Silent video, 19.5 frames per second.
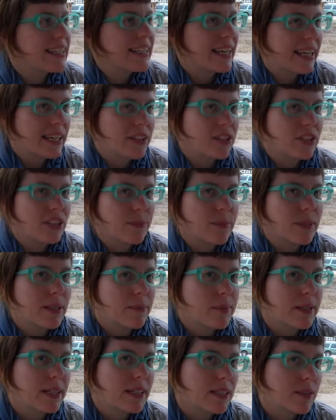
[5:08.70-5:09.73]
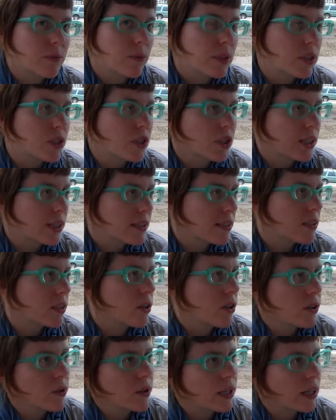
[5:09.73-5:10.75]
nice age to me because when she's, in
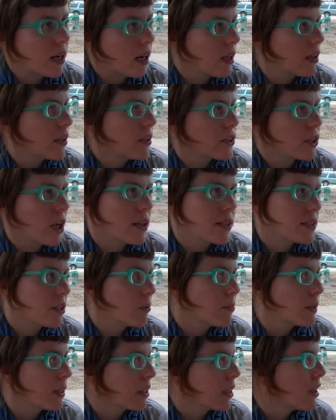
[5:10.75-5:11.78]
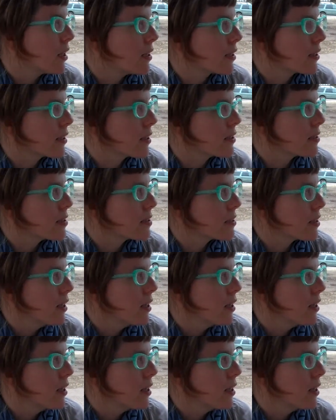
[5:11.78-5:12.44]
college, I'll still be young and